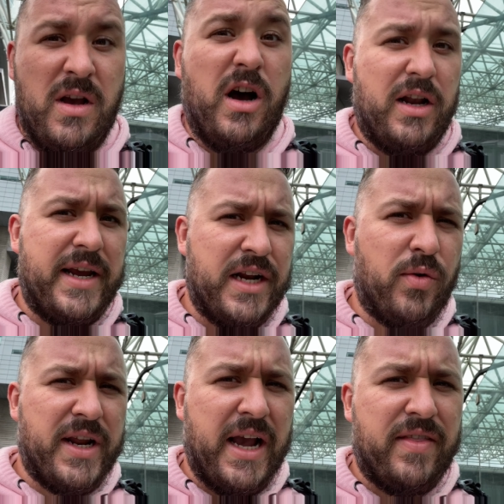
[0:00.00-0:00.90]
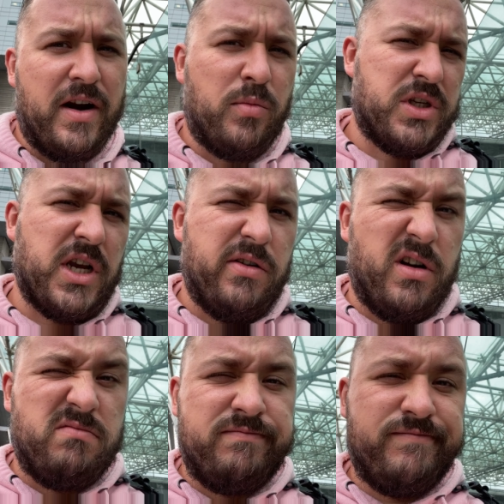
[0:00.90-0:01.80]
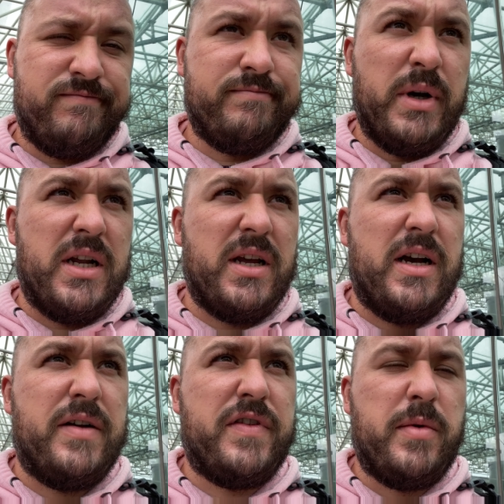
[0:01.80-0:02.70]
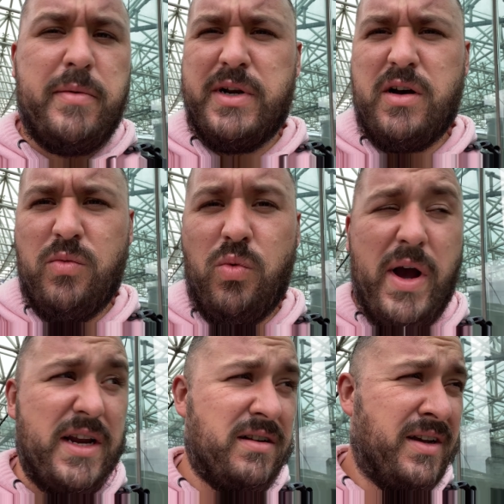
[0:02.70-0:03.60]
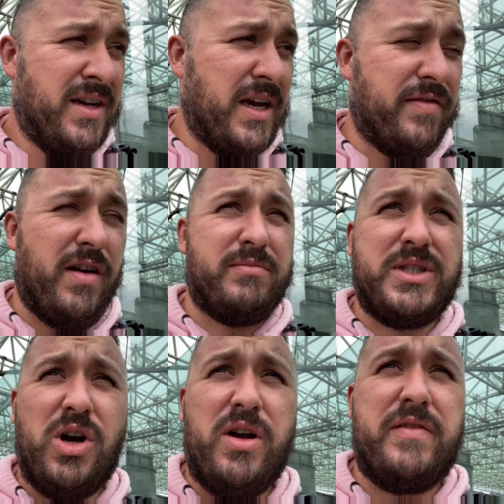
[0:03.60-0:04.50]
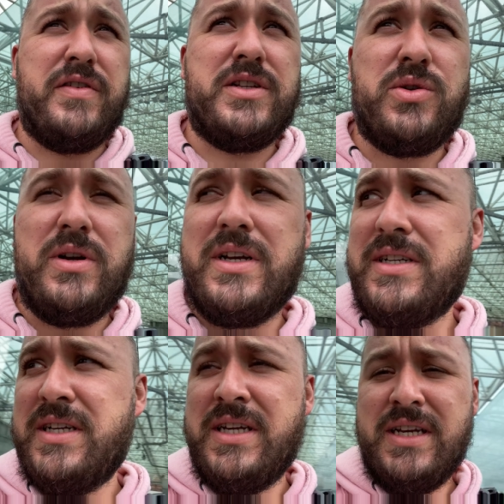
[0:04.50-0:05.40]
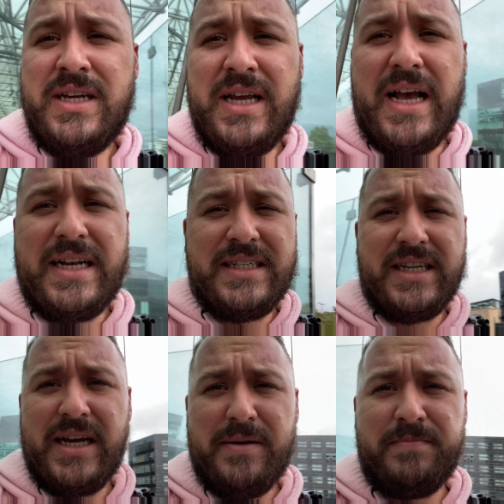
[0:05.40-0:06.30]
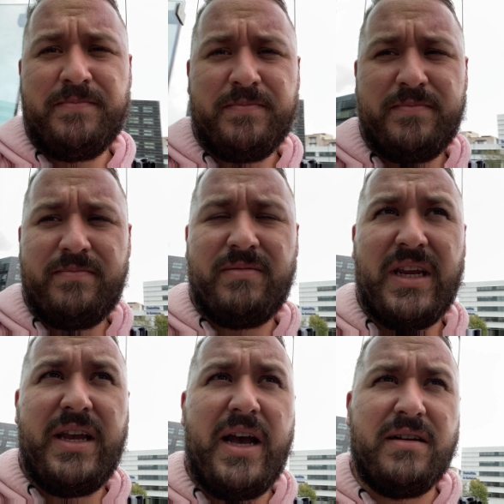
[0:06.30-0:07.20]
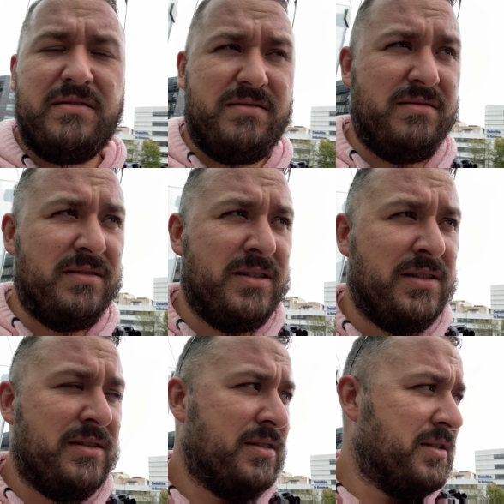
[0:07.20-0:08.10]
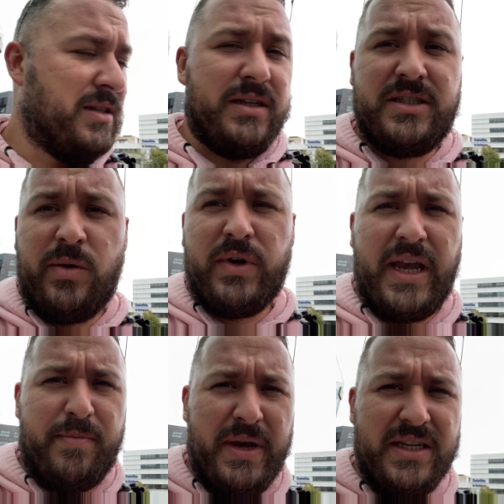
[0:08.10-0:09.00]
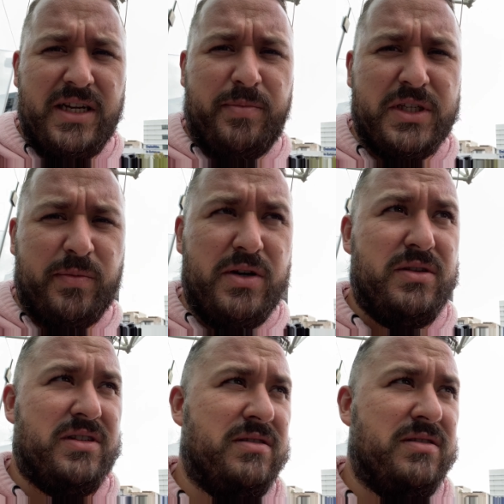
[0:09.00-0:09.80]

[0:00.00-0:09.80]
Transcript: I'll let you know when I get there and what's going on. But for the moment, I'll wait, even though I'm dying for the toilet. And yeah, see when I get picked up, I suppose.